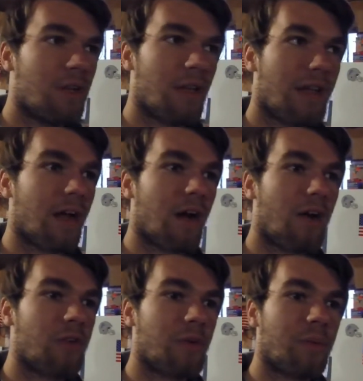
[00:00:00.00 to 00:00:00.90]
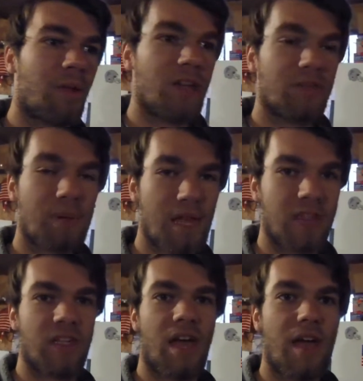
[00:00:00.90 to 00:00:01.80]
like 100 plus
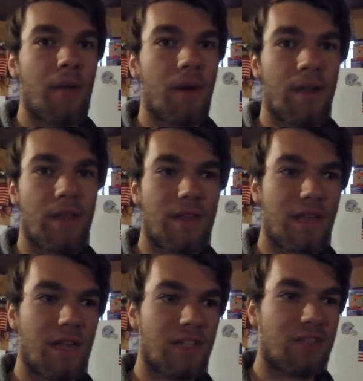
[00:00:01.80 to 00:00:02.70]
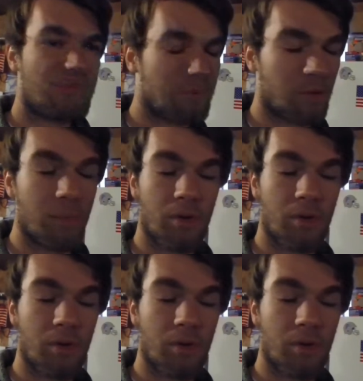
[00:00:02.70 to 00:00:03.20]
PSI when the thing hits full